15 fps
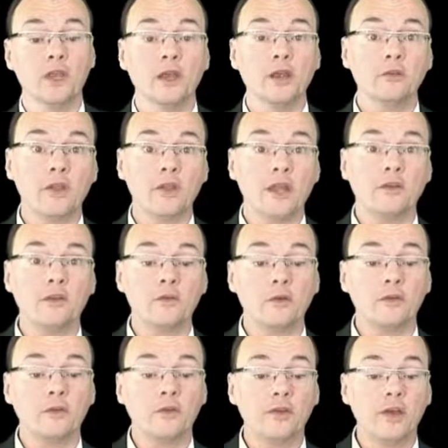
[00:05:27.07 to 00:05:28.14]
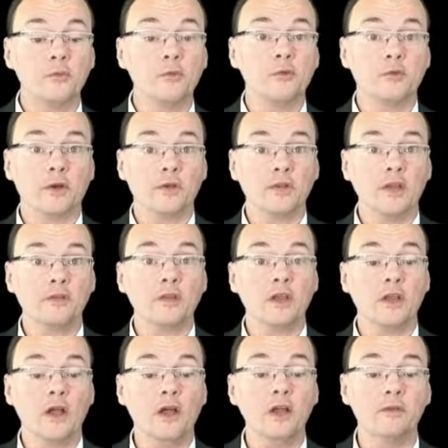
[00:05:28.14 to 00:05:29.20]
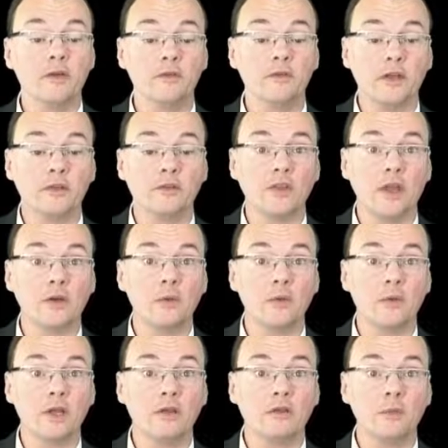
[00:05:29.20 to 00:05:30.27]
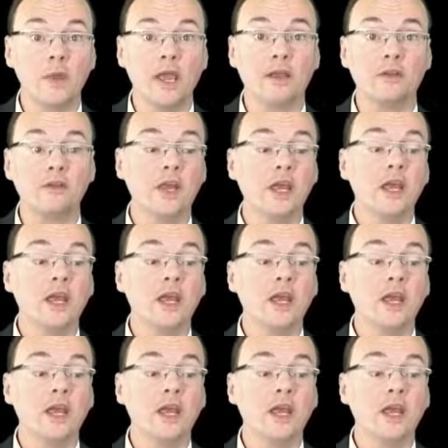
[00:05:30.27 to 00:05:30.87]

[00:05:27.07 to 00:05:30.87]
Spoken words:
So that difference is helpful for us. That's the kind of evidence that we would expect